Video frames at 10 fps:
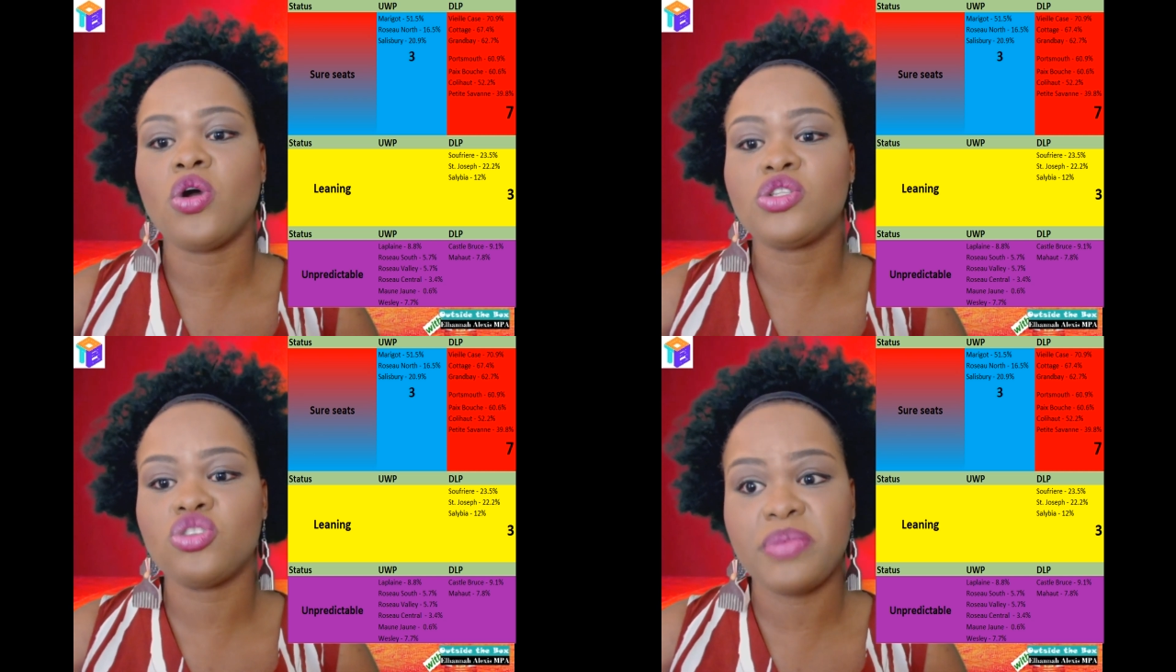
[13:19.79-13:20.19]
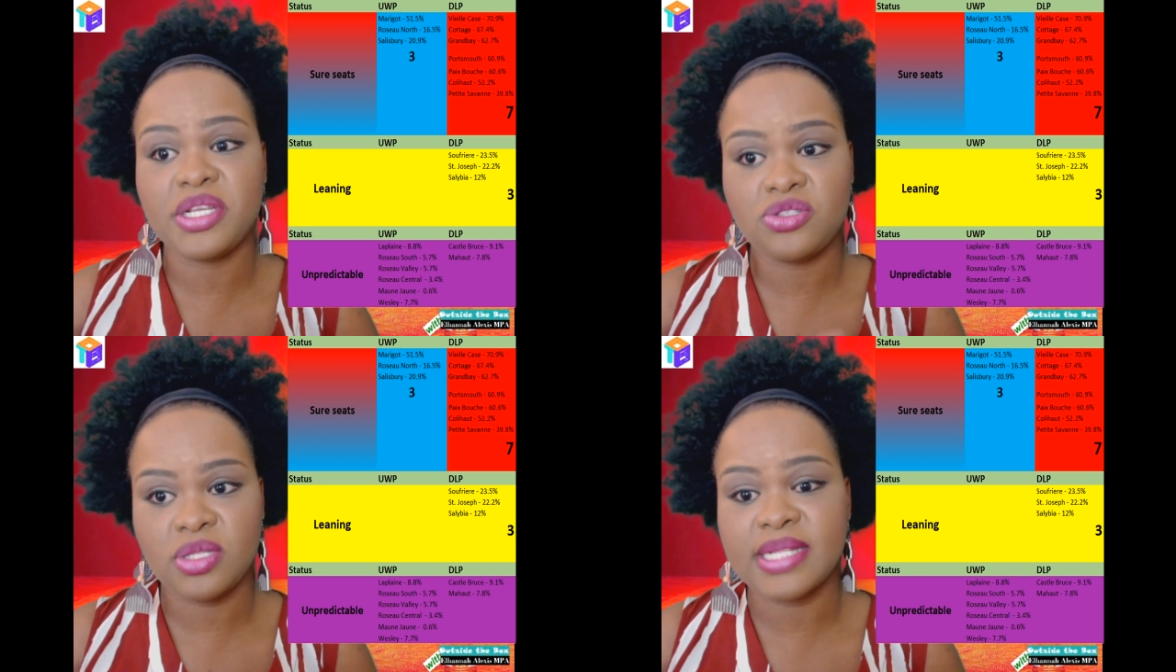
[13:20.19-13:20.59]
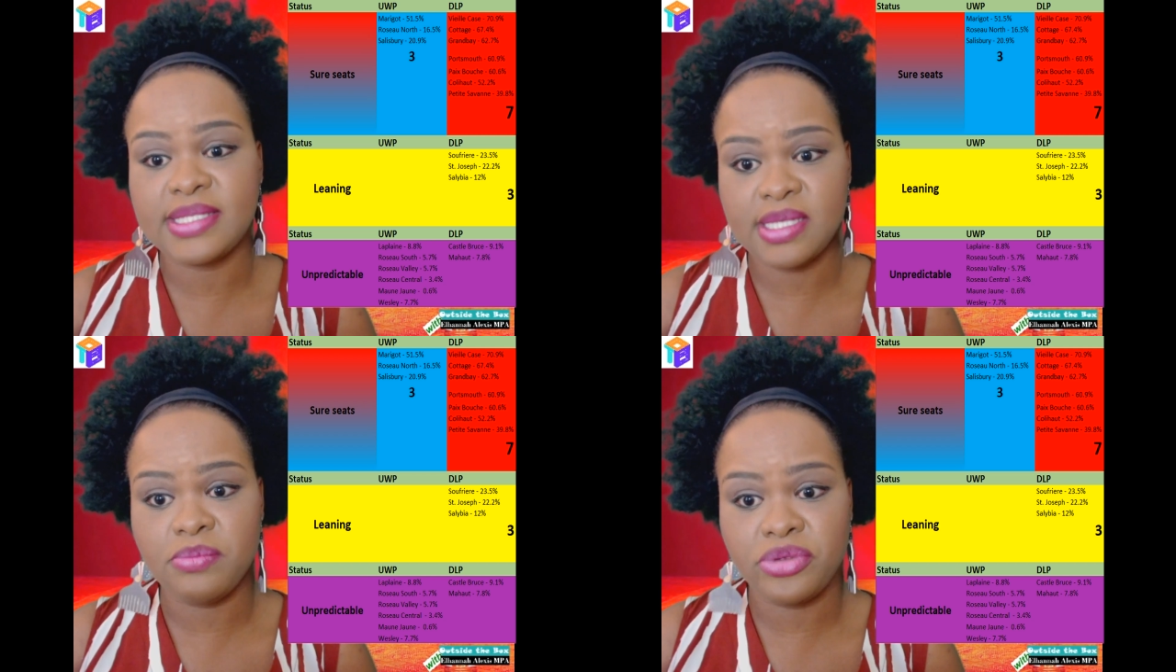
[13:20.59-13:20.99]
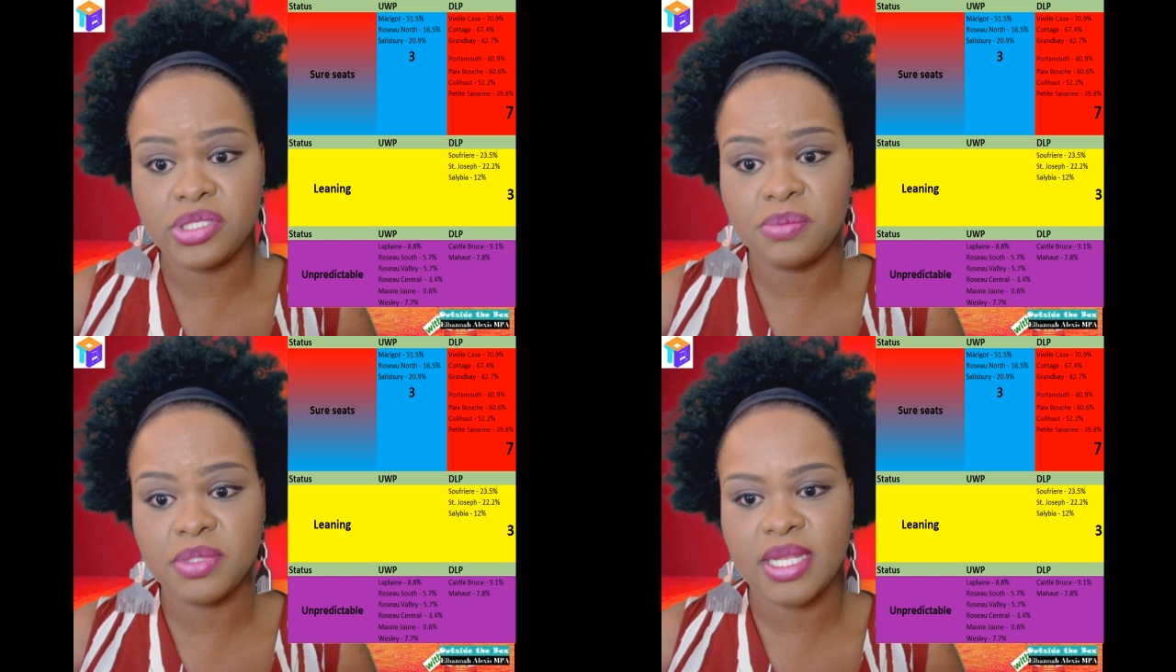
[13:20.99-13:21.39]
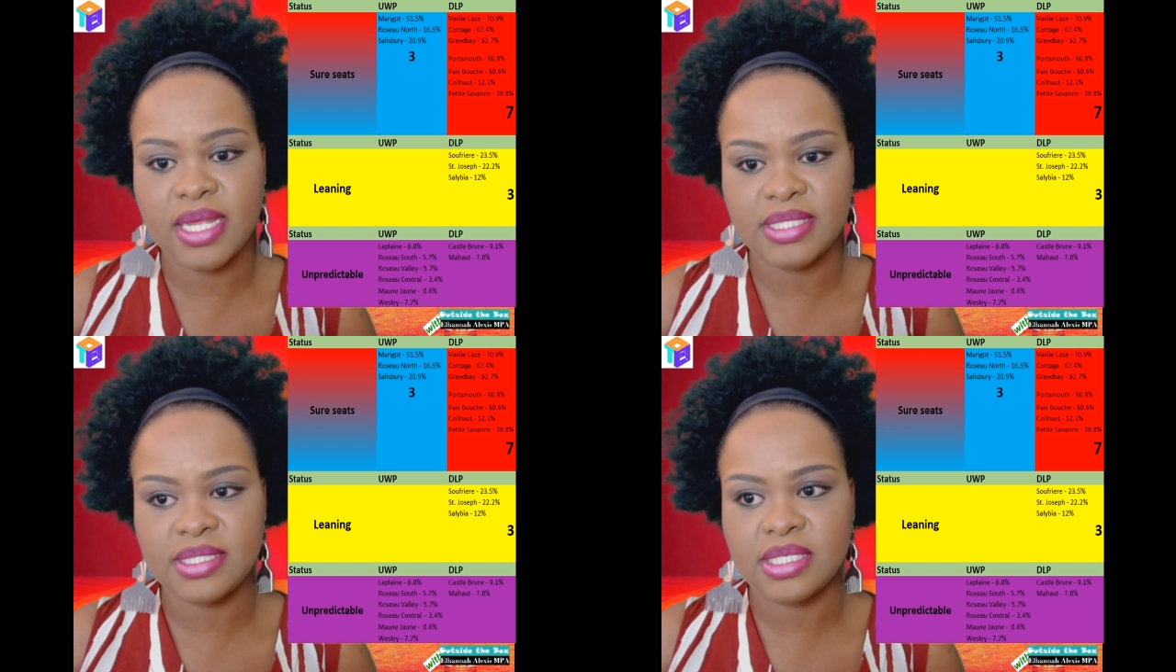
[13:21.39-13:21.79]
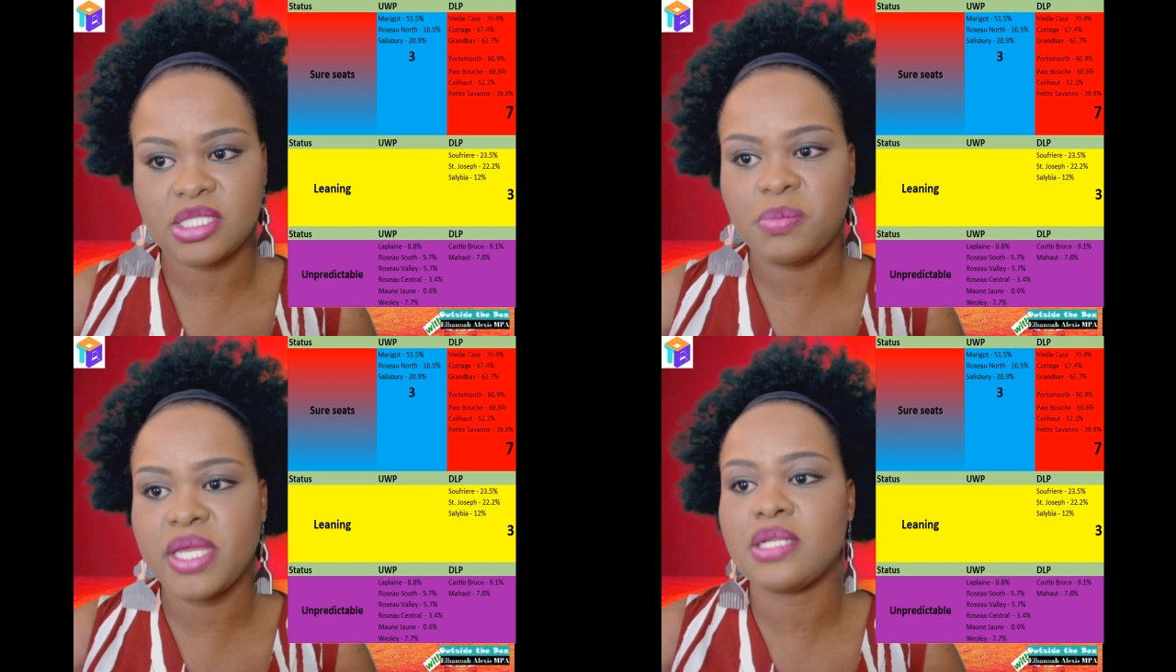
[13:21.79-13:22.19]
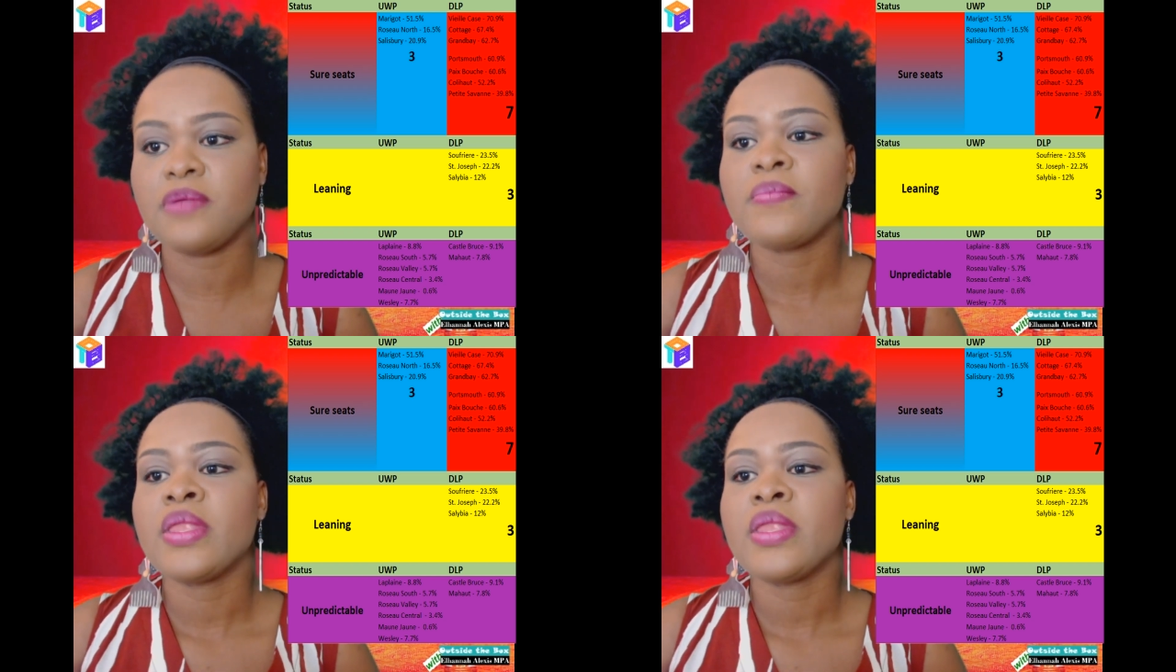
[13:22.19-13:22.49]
also based on that same principle that I just explained.